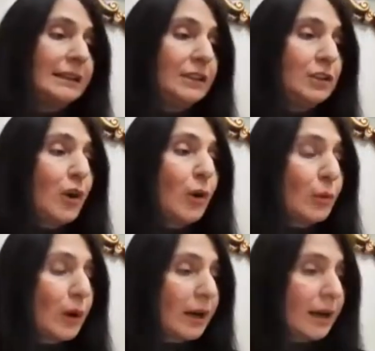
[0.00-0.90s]
you
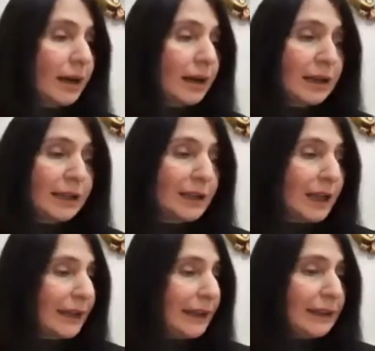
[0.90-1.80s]
know, and
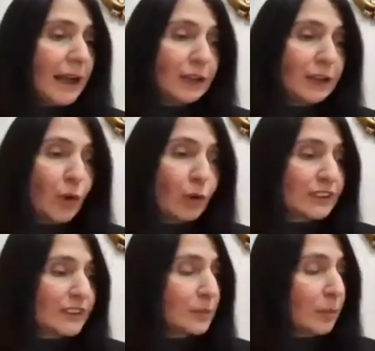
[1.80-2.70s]
Ilan
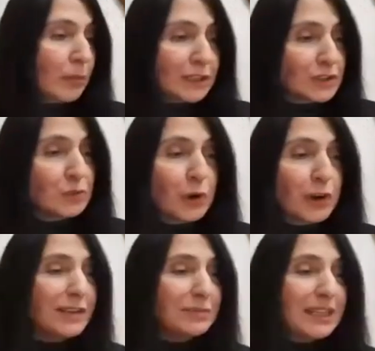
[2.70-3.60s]
knows much more
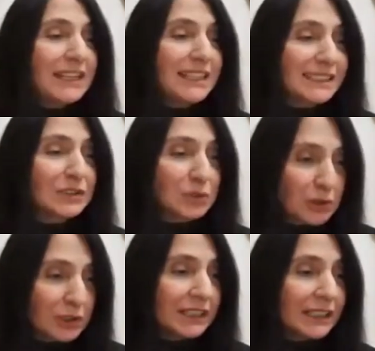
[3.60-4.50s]
than me
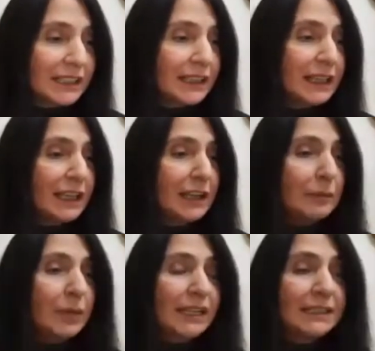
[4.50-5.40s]
historically,
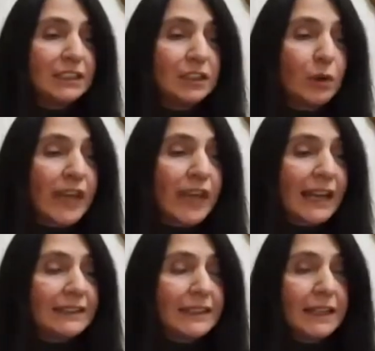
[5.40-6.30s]
but you know, the
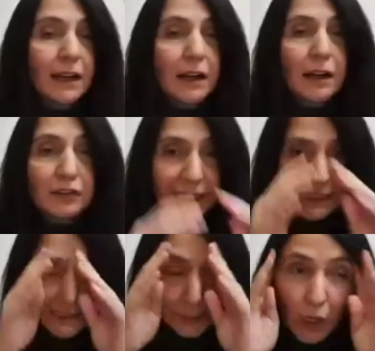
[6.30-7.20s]
idea of
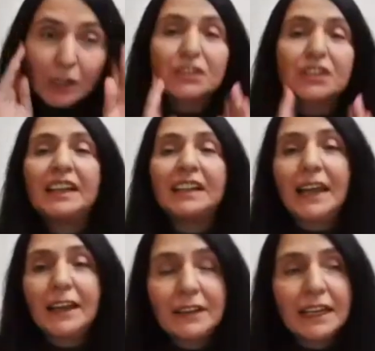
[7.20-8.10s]
expulsion and
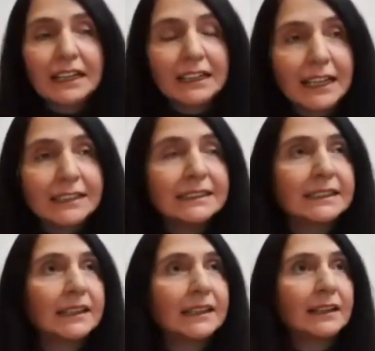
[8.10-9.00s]
ethnic
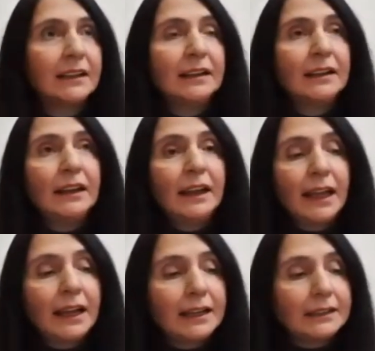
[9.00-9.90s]
cleansing
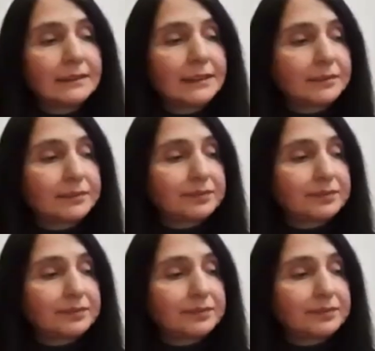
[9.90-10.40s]
and